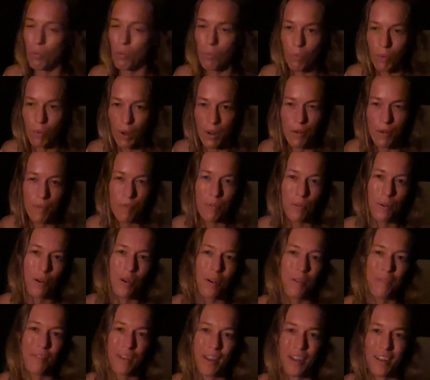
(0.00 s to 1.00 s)
wonderful
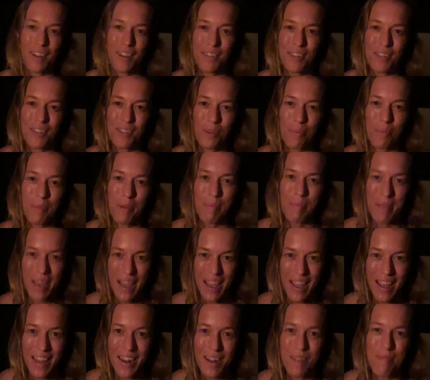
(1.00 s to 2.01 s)
if it could still be
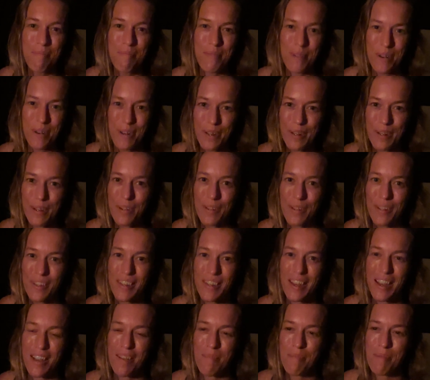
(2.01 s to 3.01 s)
made and produced
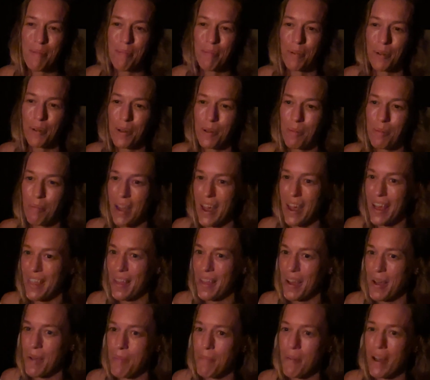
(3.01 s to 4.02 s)
and people could buy
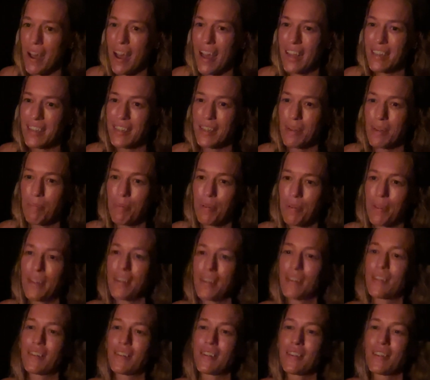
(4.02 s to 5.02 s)
them. I sleep with
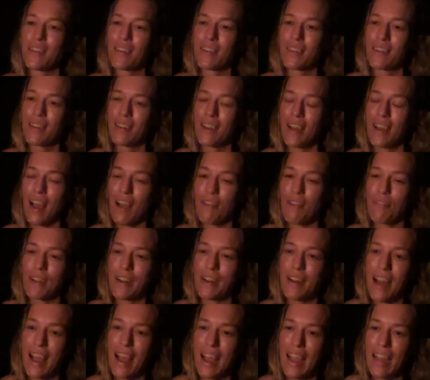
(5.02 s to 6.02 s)
this every
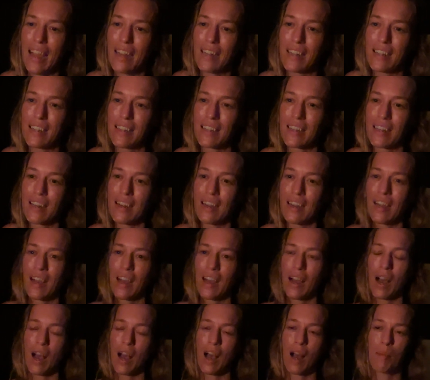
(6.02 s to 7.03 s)
night.
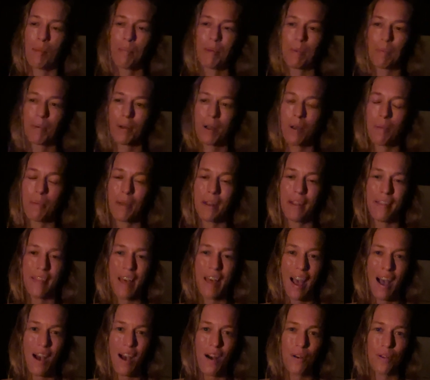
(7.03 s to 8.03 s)
People coming to the
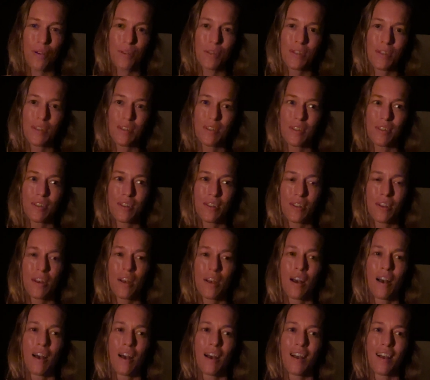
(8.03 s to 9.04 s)

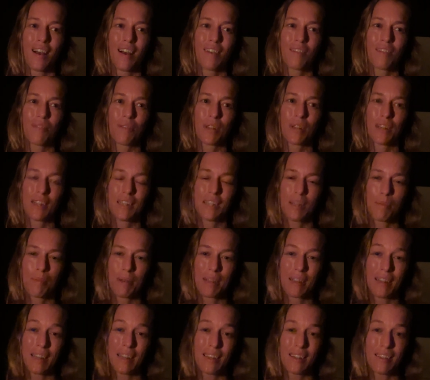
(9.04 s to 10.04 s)
house really
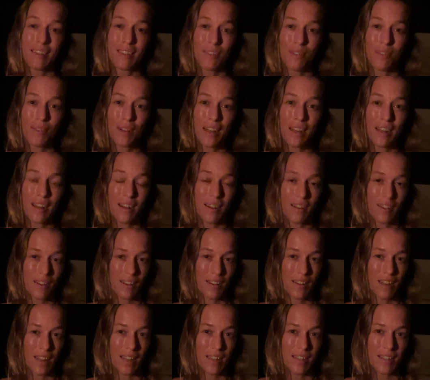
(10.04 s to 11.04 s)
typically do get a good
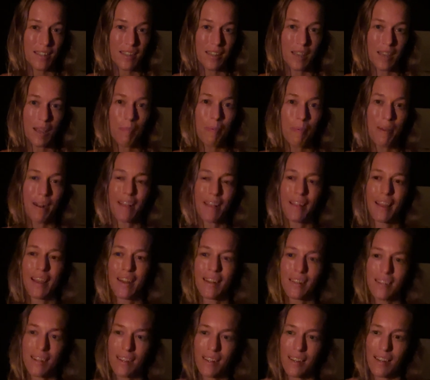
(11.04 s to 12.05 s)
night's sleep, and I
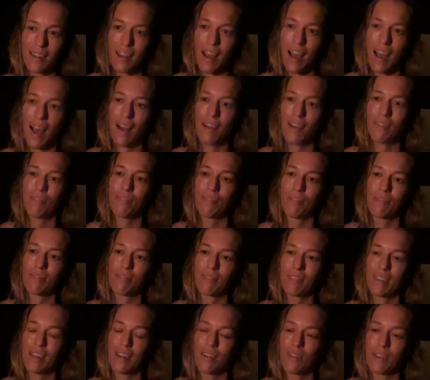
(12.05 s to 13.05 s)
like to have,
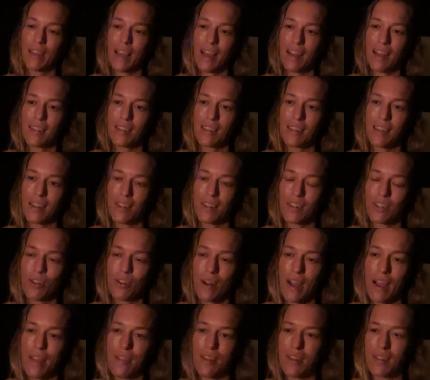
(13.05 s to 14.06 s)
you know, guests get to
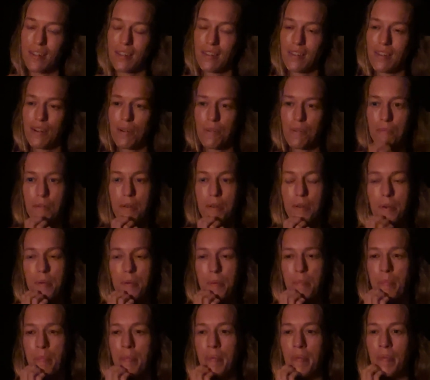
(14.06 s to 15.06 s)
try this in their
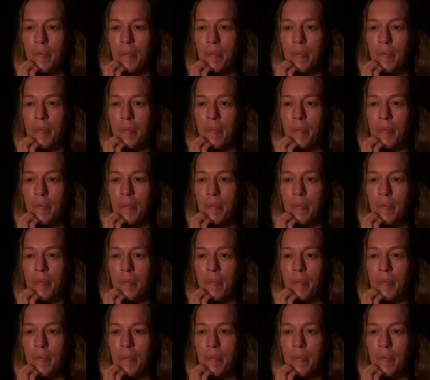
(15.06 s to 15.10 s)
room.